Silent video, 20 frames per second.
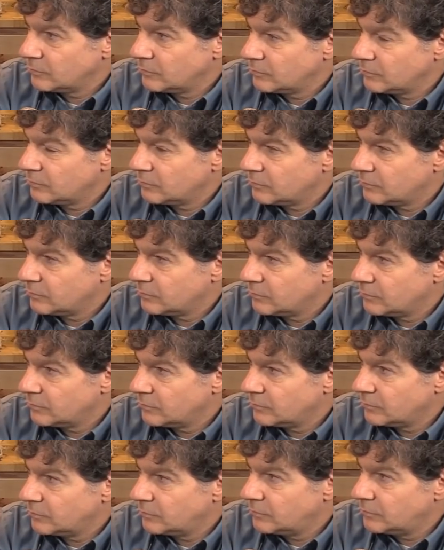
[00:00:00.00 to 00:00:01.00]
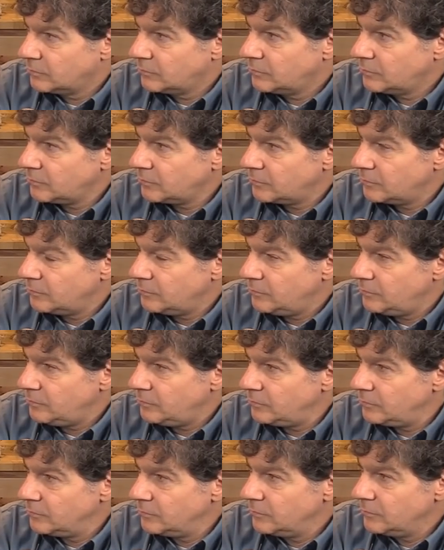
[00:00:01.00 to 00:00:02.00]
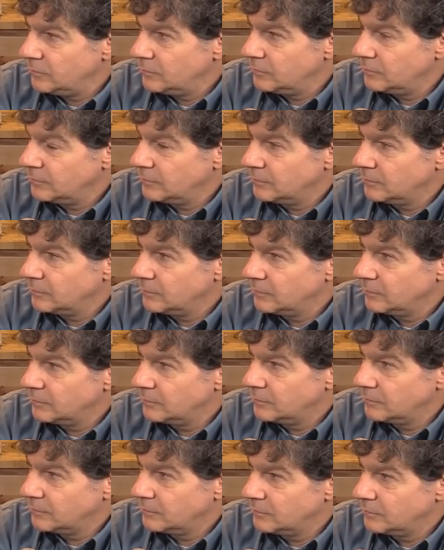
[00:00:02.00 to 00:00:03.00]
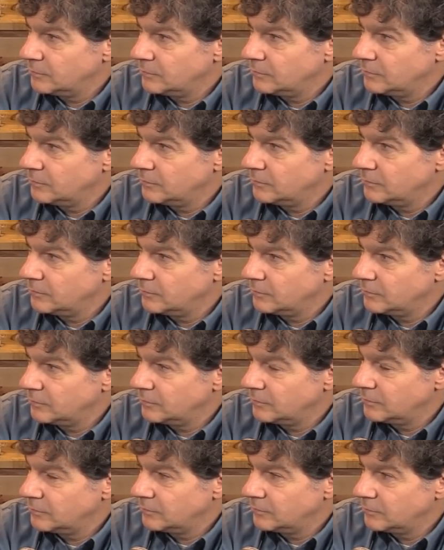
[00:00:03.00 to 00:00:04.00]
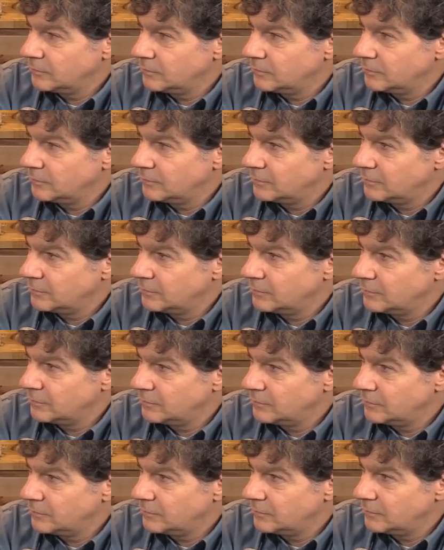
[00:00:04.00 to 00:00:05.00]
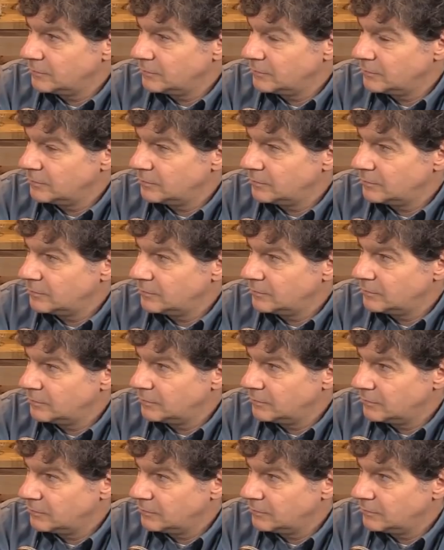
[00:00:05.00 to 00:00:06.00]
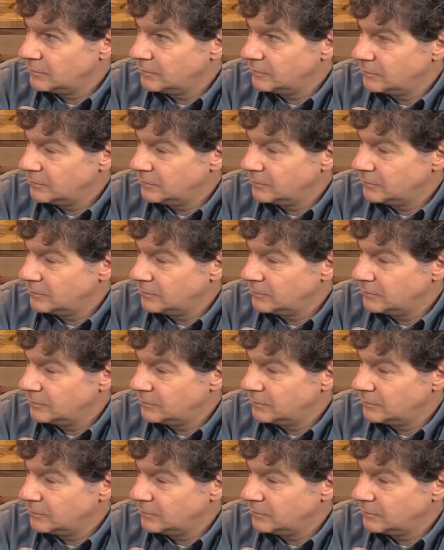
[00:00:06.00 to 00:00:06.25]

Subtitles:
[no speech]